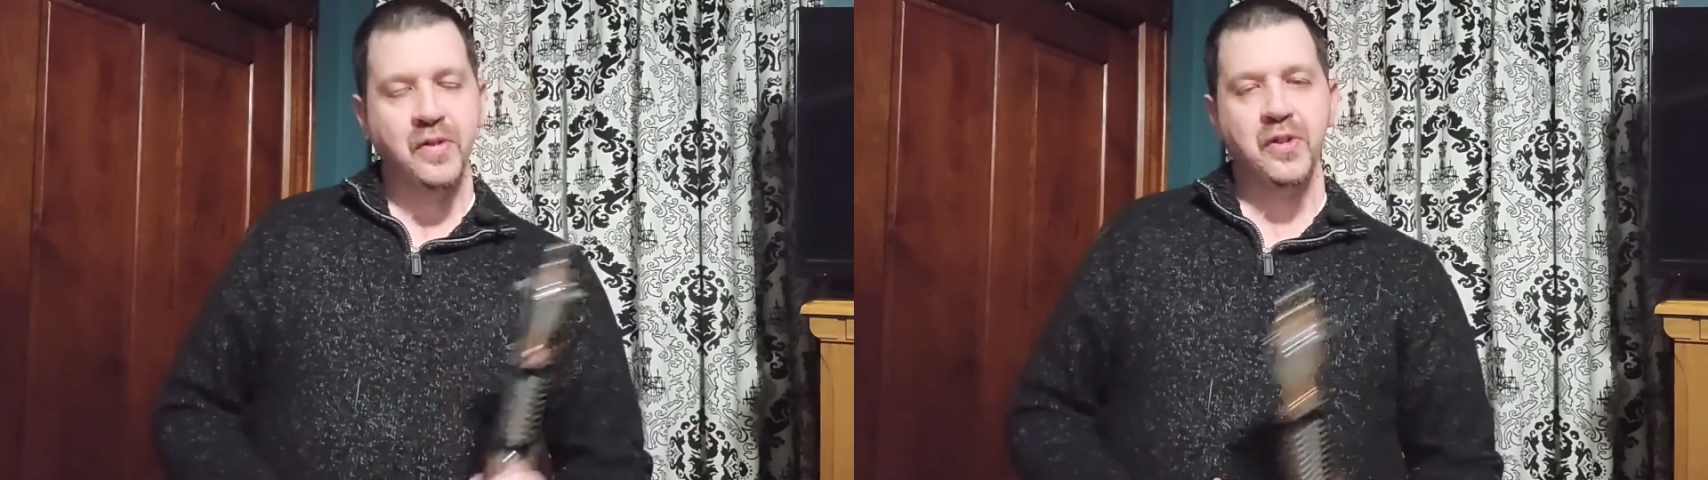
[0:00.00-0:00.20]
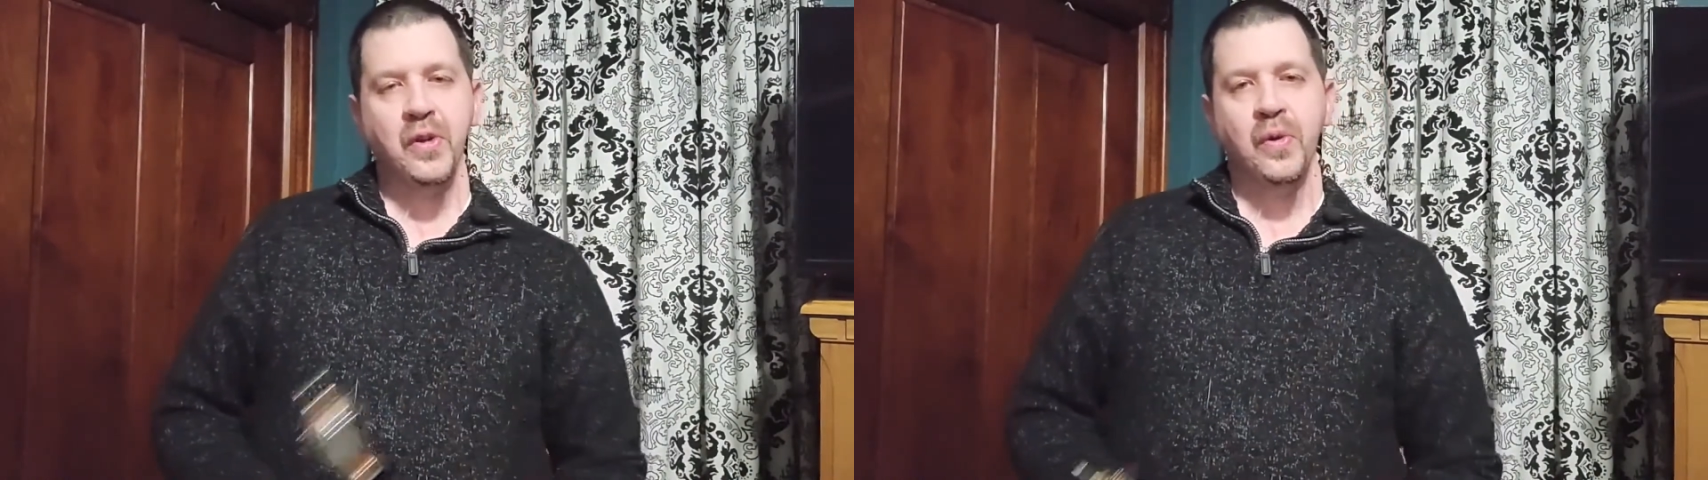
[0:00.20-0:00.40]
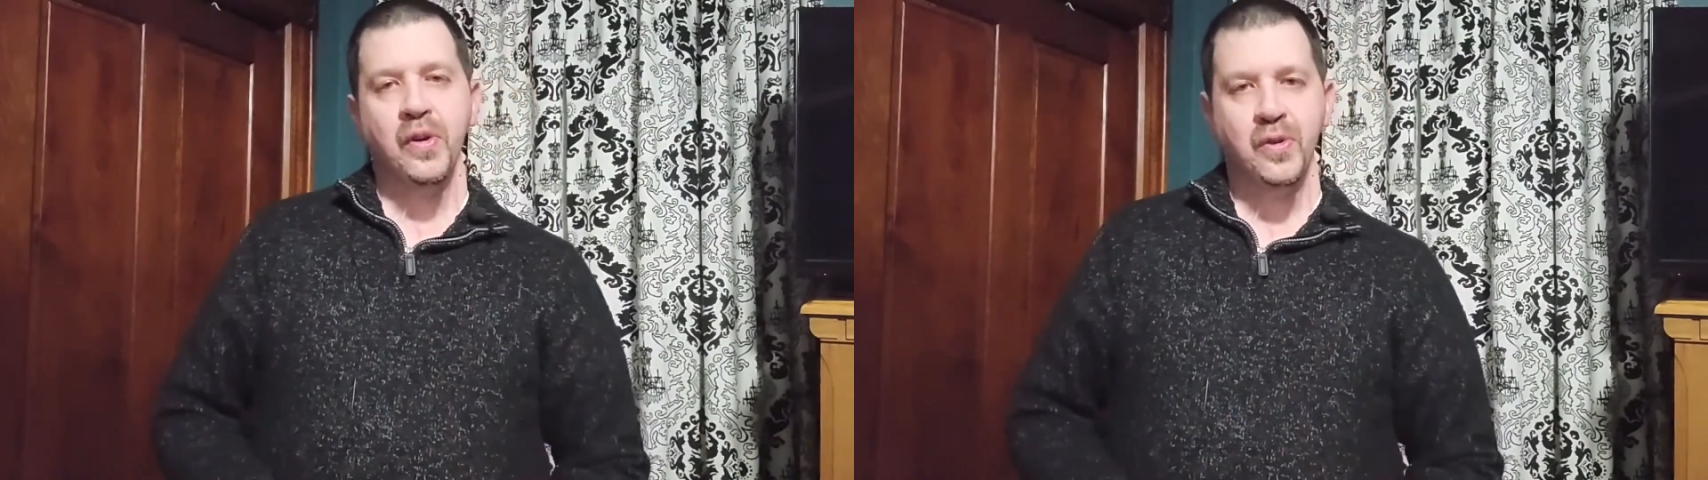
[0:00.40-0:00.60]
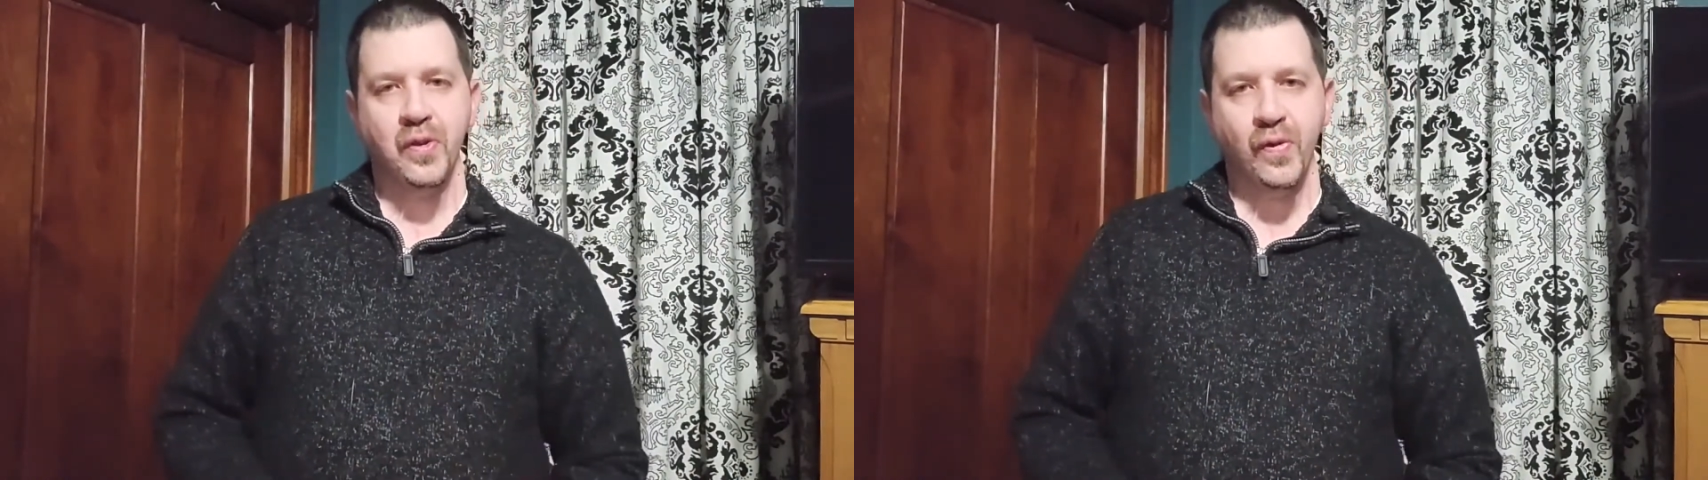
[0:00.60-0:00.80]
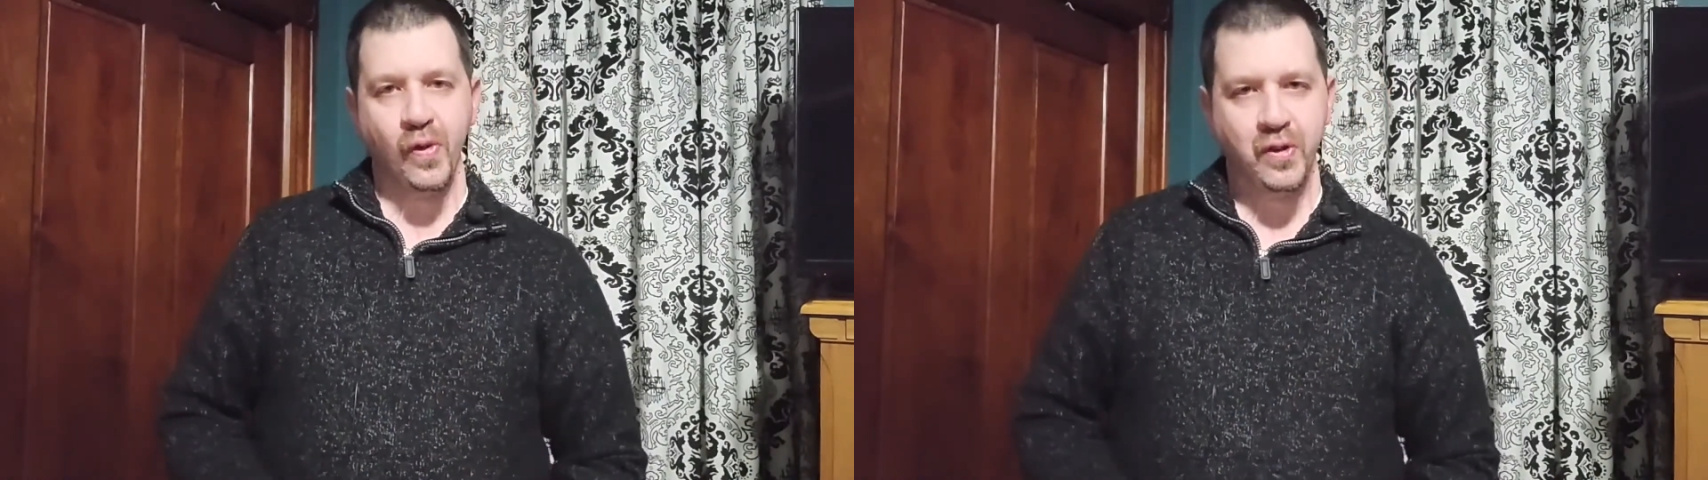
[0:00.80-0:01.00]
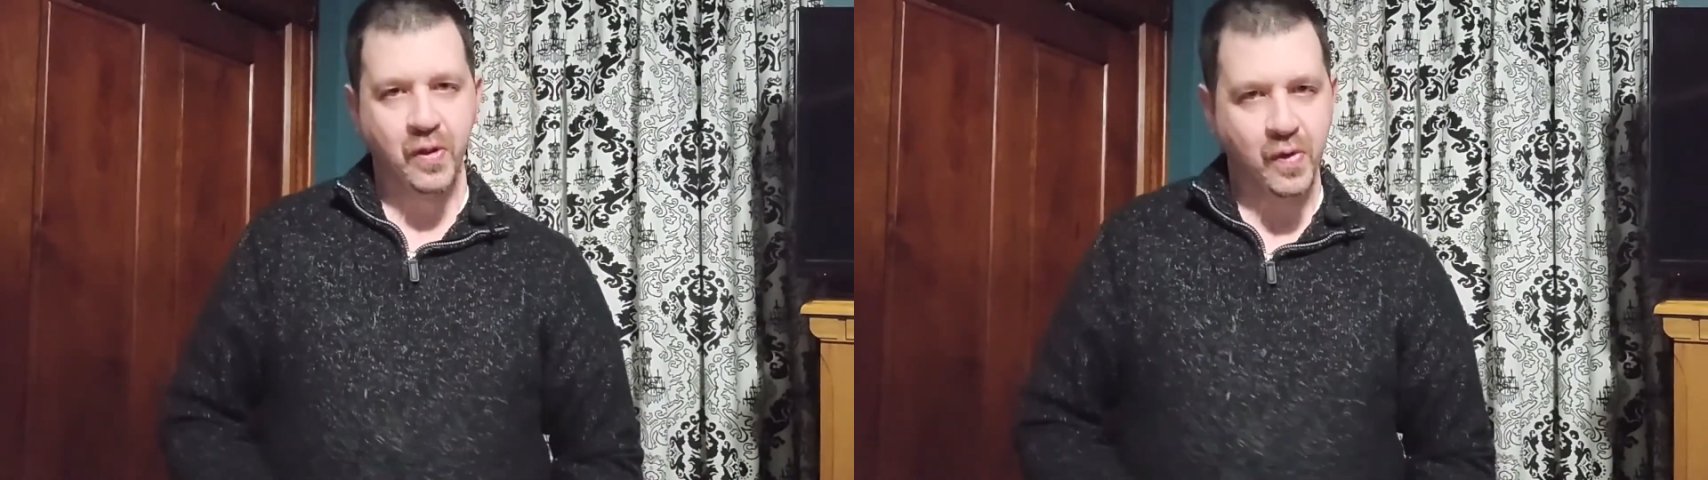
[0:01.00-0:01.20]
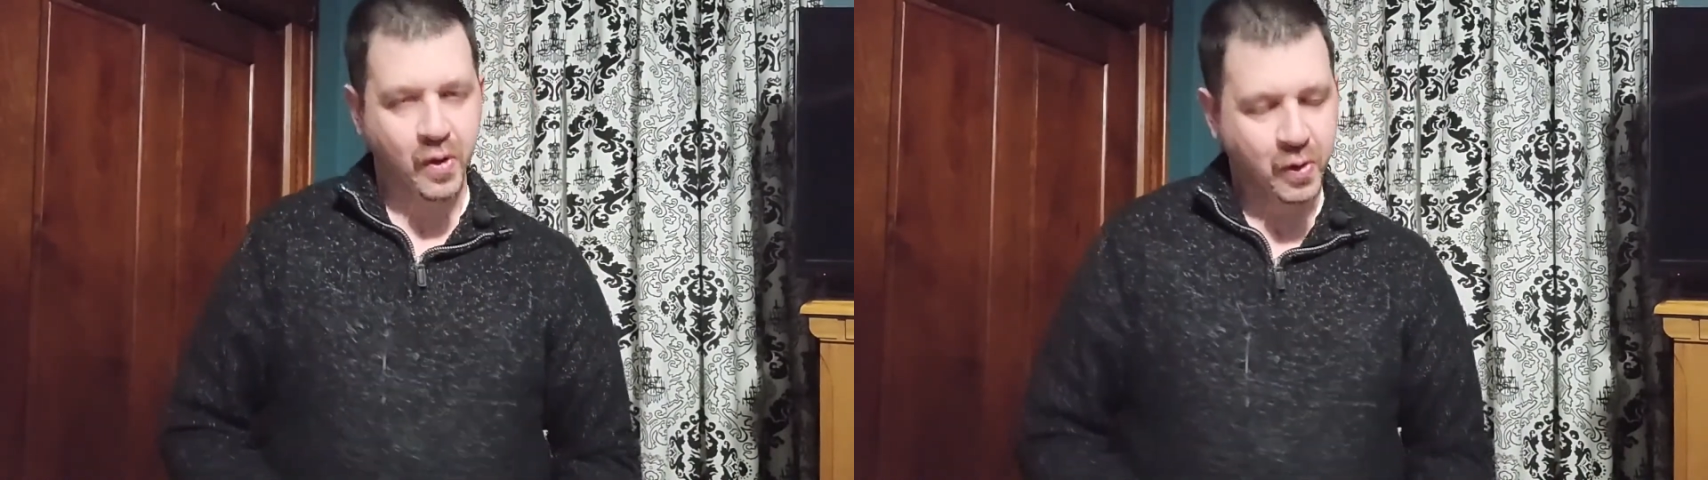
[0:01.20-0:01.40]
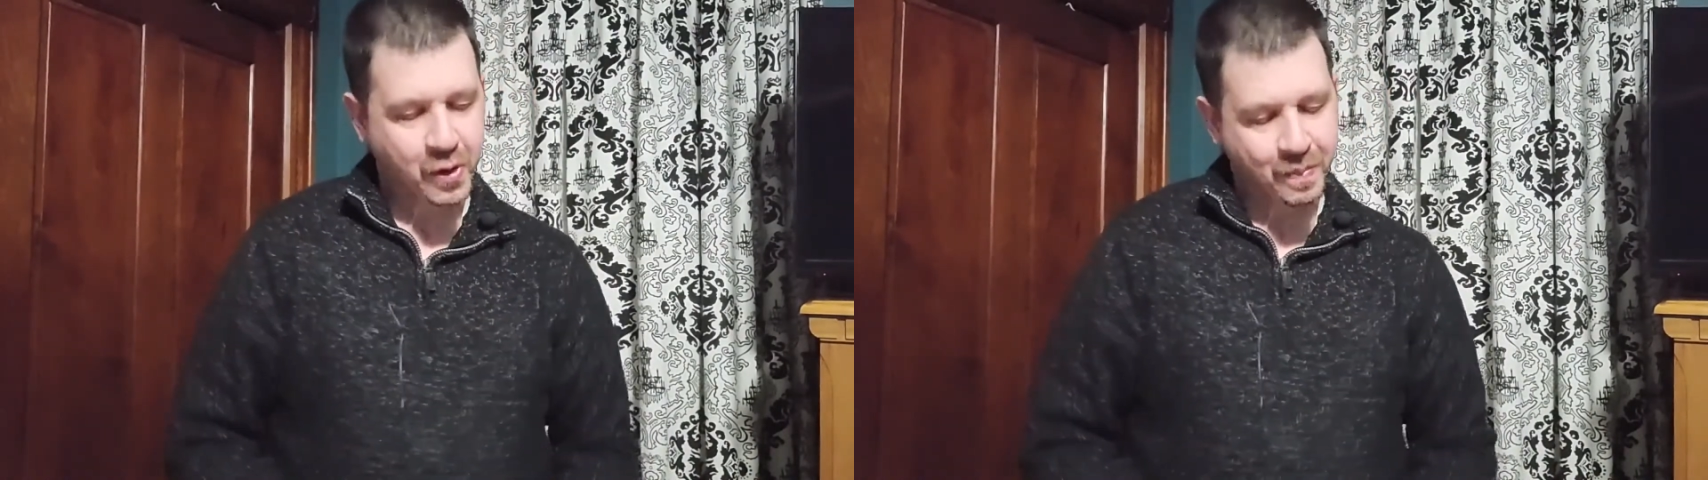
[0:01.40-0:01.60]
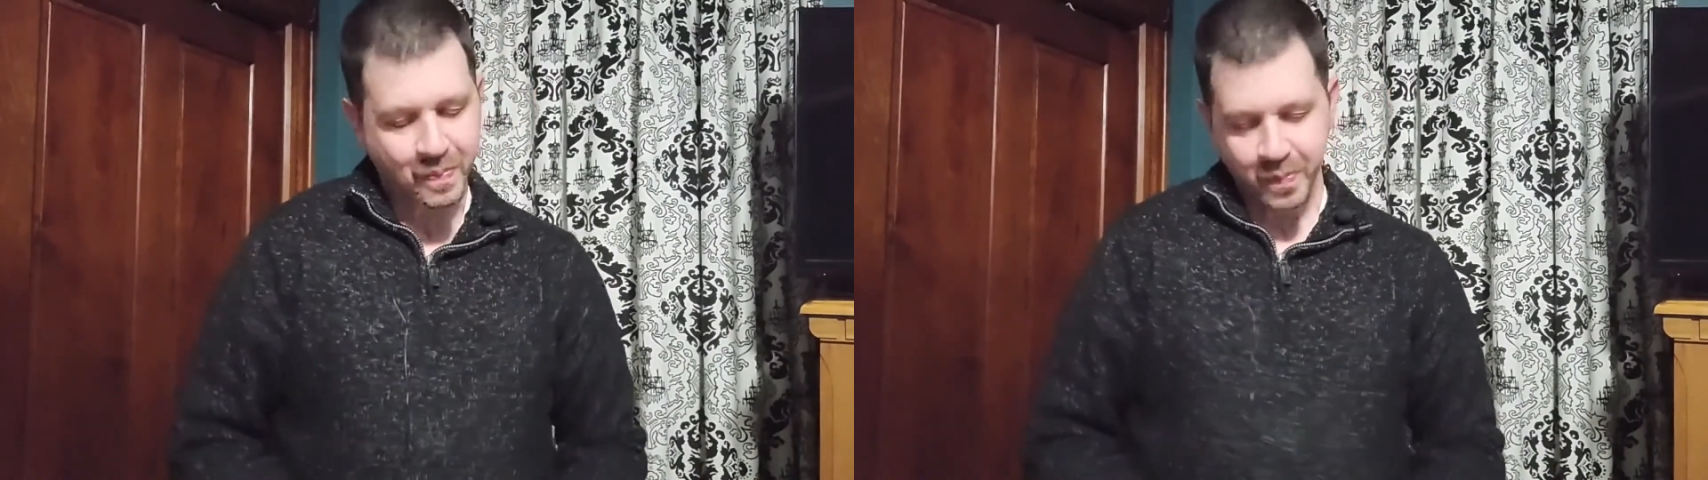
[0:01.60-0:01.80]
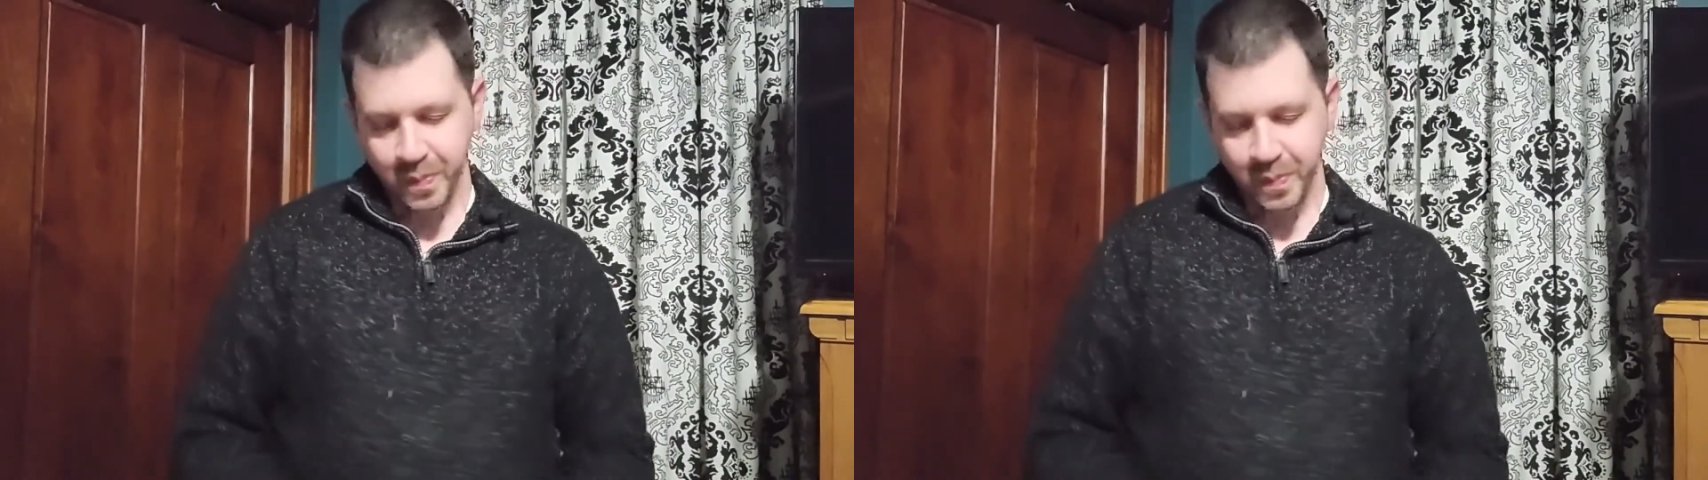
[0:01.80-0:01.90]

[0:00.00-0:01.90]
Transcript: So here's the first of those.